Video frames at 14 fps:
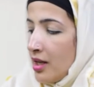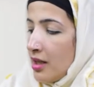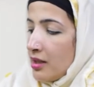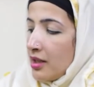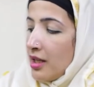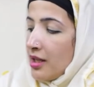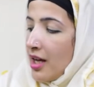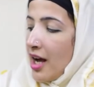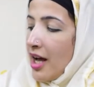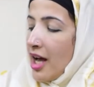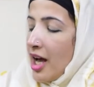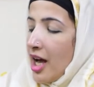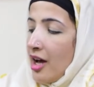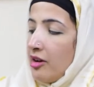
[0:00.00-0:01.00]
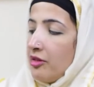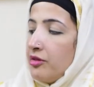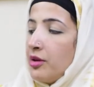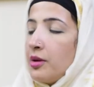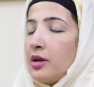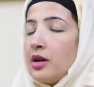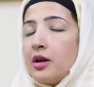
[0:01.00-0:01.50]
Then I have
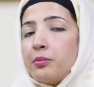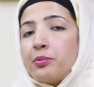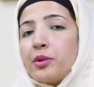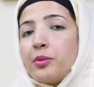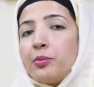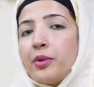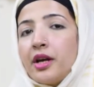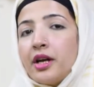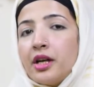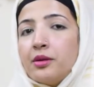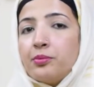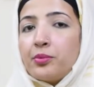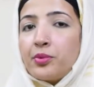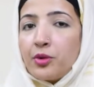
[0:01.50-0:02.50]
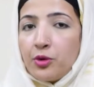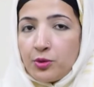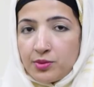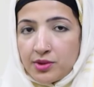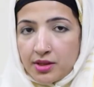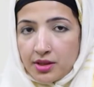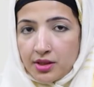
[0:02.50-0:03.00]
prepared
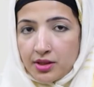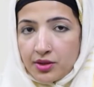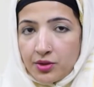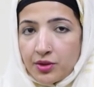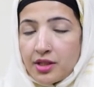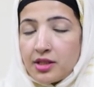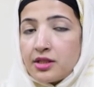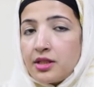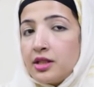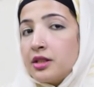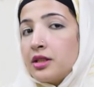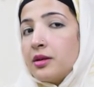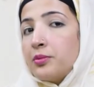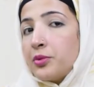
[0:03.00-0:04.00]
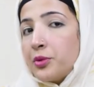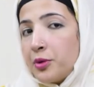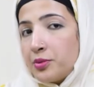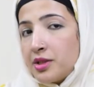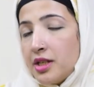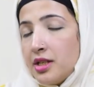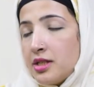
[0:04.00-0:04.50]
probes. You can see the
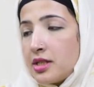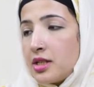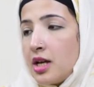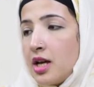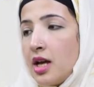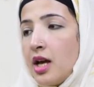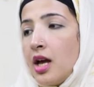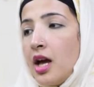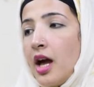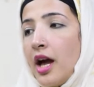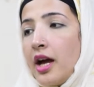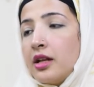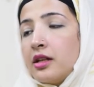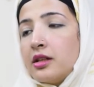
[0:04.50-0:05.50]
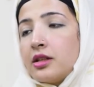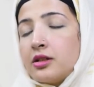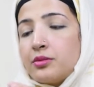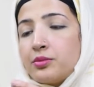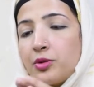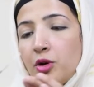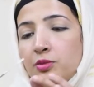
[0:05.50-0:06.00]
probe test, and the
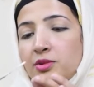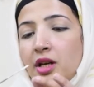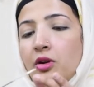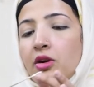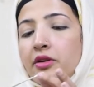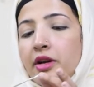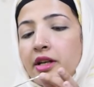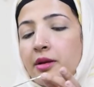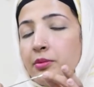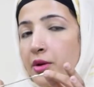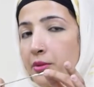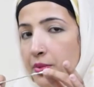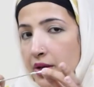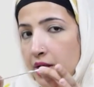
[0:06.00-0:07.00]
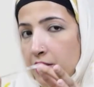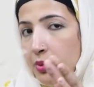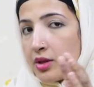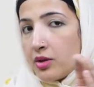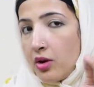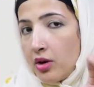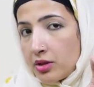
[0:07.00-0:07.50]
probes are already prepared
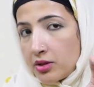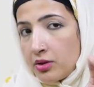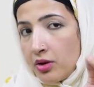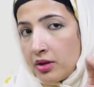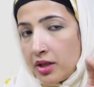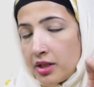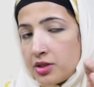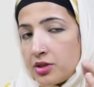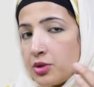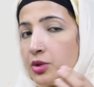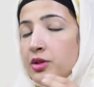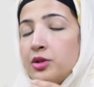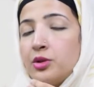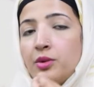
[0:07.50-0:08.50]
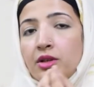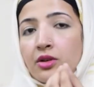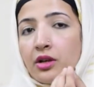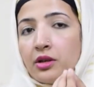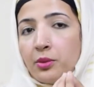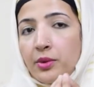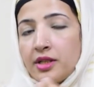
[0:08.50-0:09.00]
with cotton on it, so you will
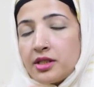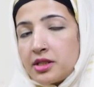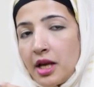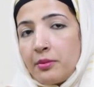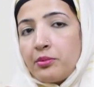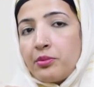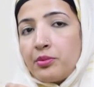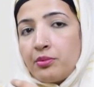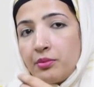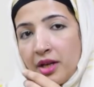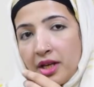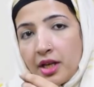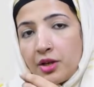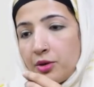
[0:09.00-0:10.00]
not waste time making